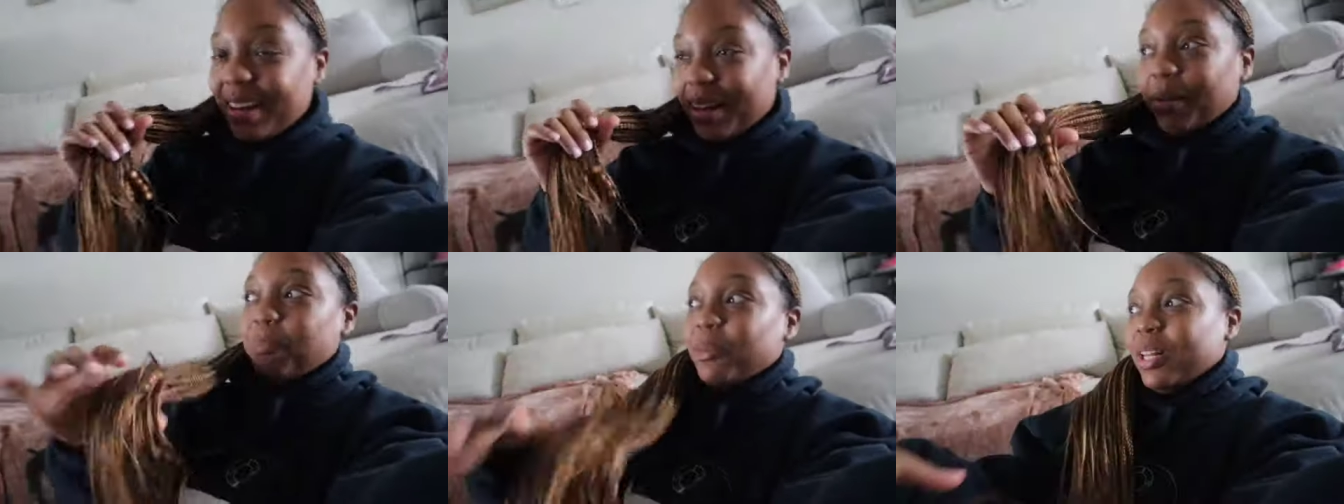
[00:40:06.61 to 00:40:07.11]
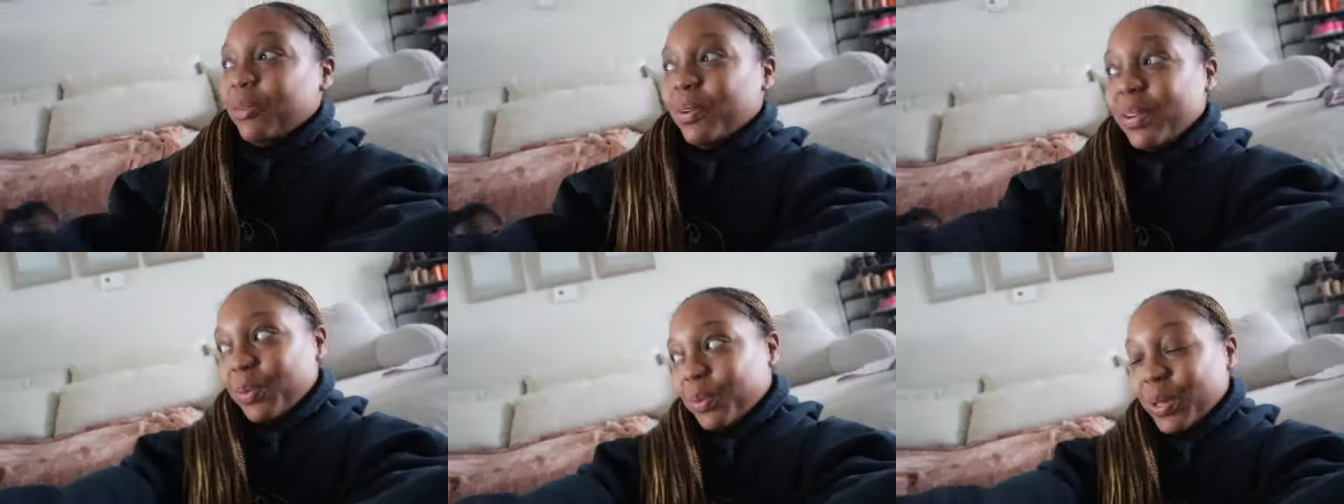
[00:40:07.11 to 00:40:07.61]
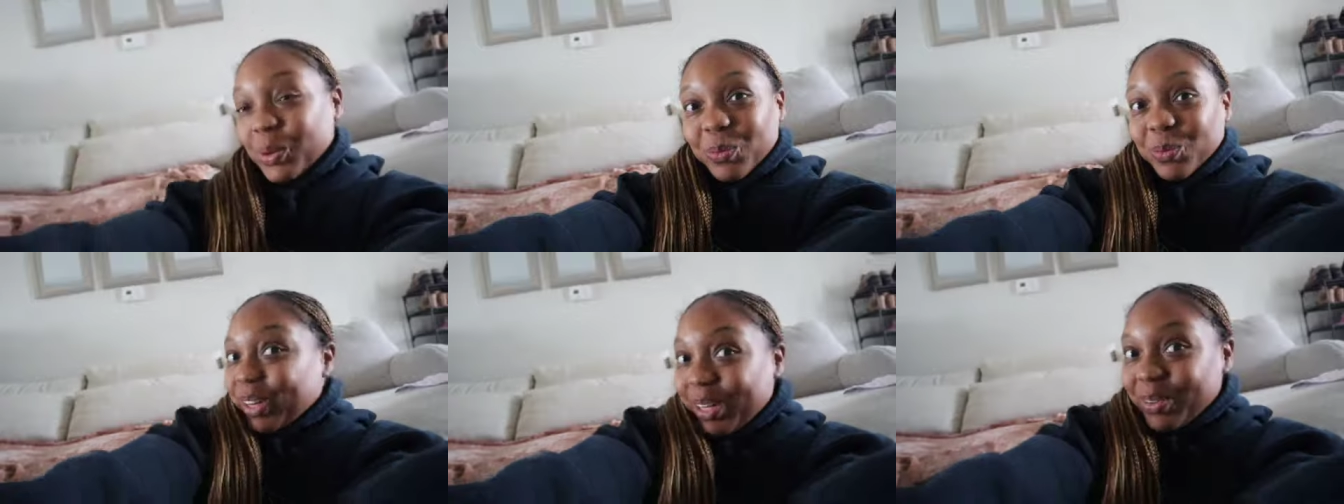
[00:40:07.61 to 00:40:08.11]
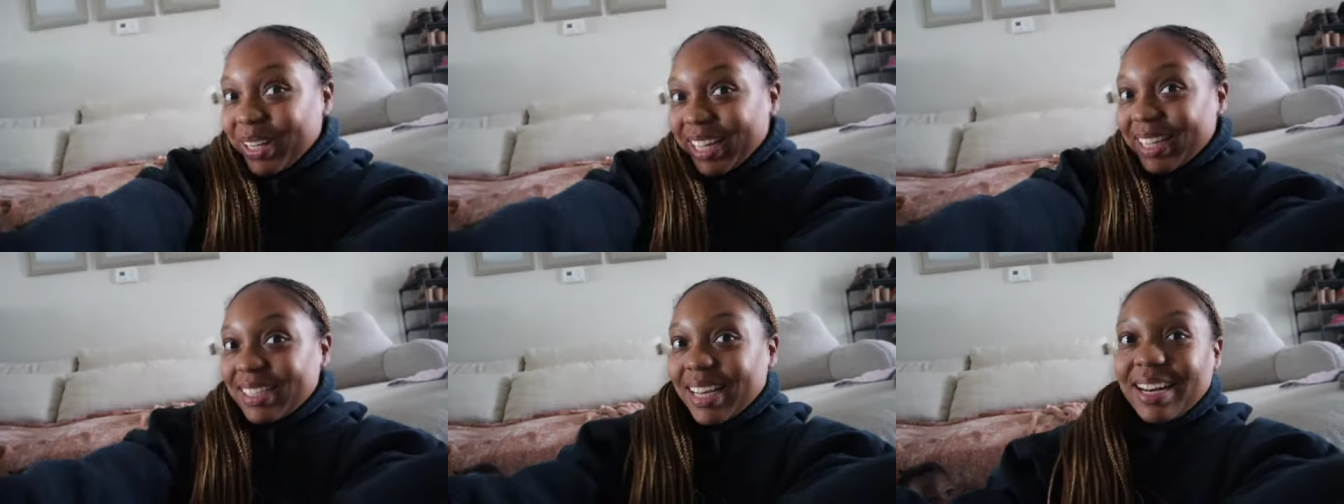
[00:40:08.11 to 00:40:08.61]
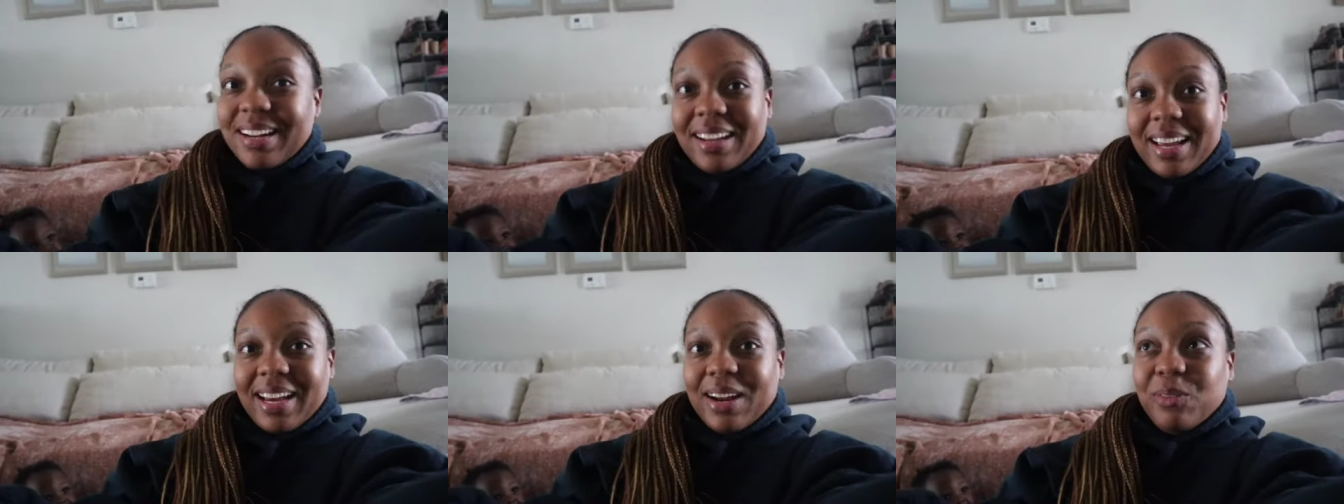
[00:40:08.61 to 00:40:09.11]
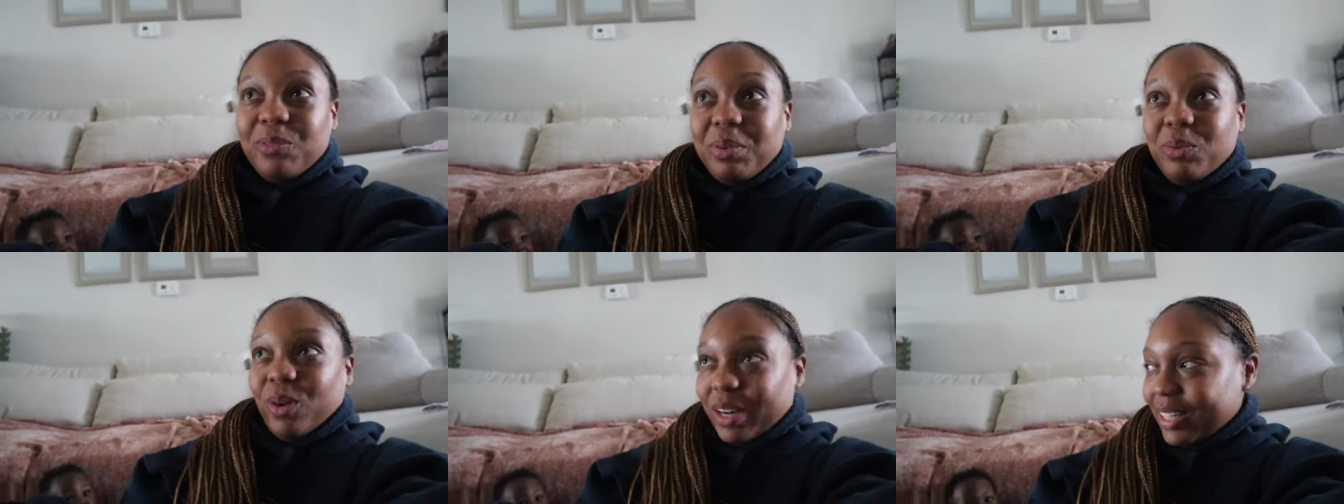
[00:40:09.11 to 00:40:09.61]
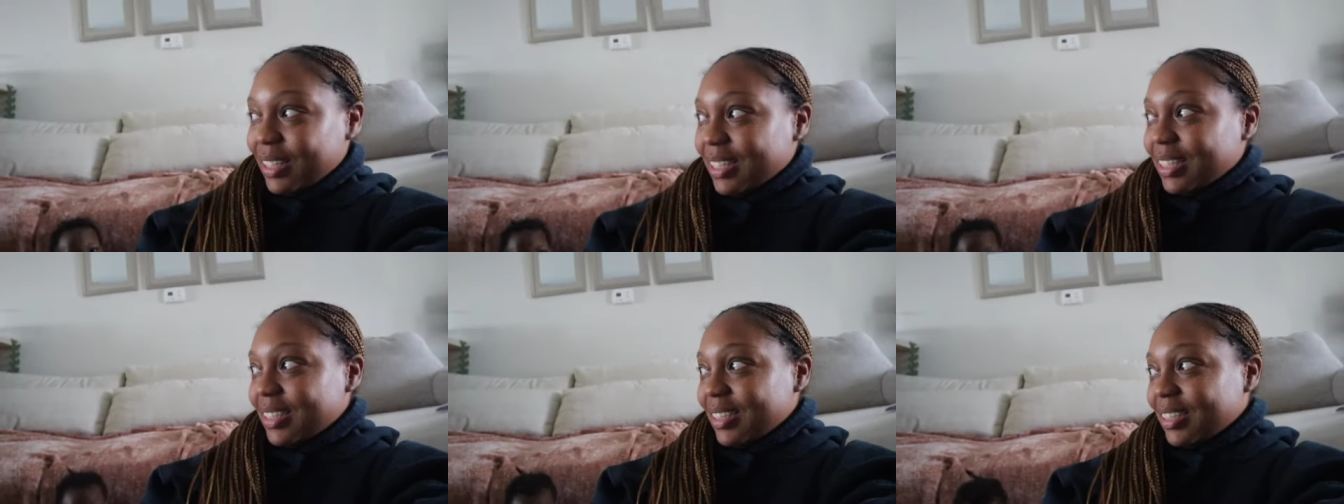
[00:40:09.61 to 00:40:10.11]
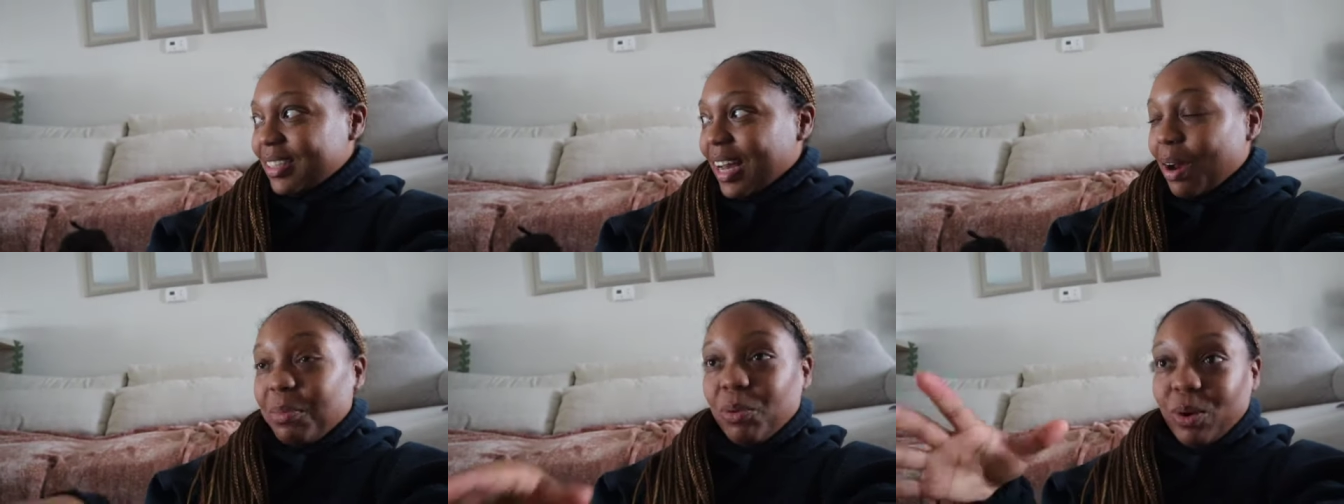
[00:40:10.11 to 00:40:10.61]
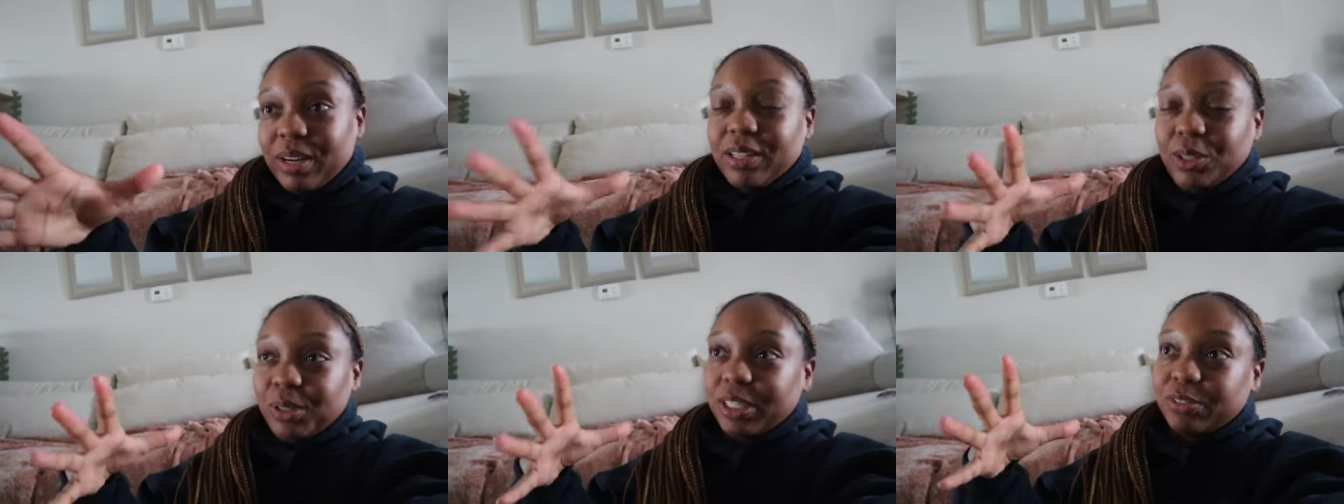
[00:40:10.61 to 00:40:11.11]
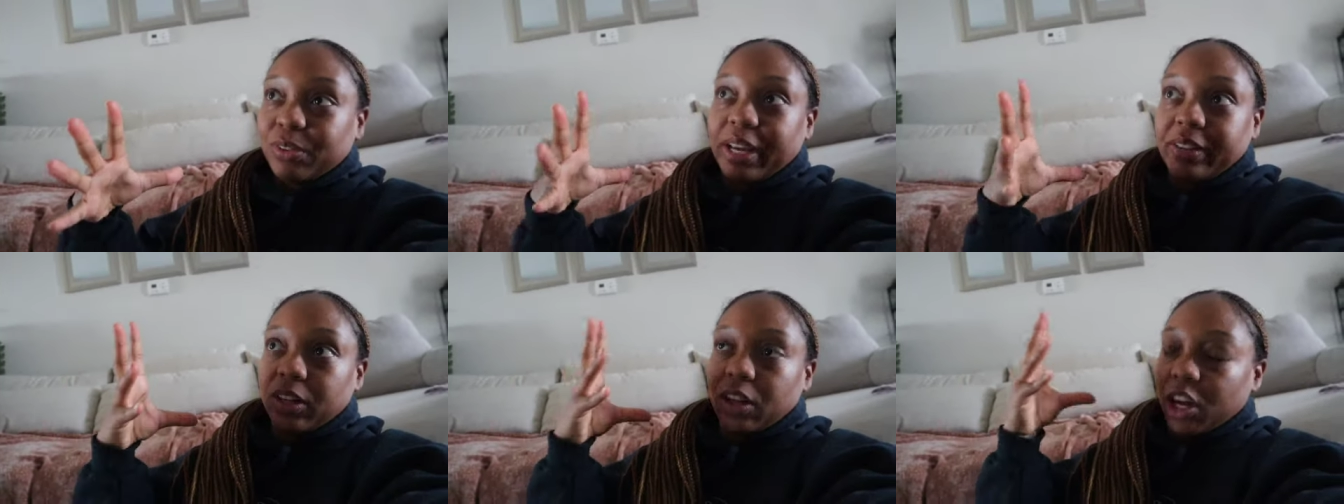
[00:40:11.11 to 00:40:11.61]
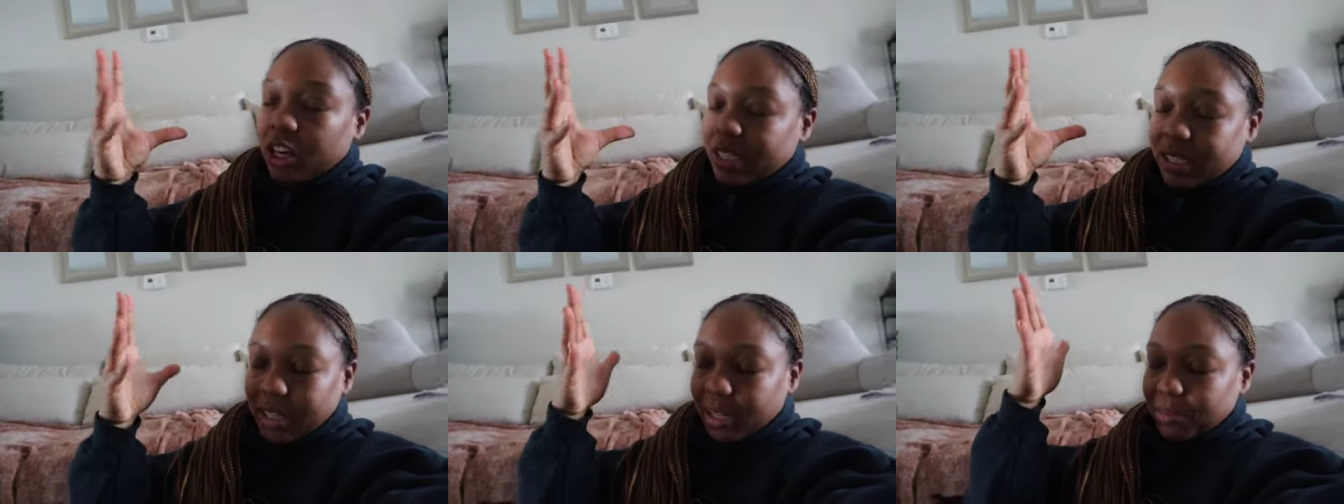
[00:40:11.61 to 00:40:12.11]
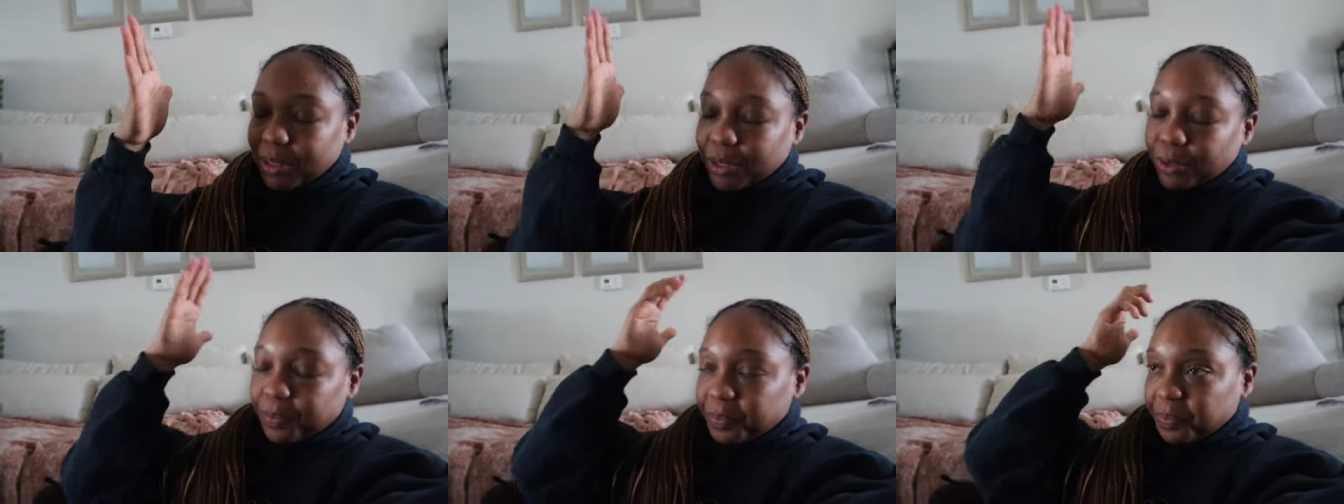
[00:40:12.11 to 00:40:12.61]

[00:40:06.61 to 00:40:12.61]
I'm really, really, really, really, really excited. Like I've been wanting this I've been wanting to do this for like the longest time. So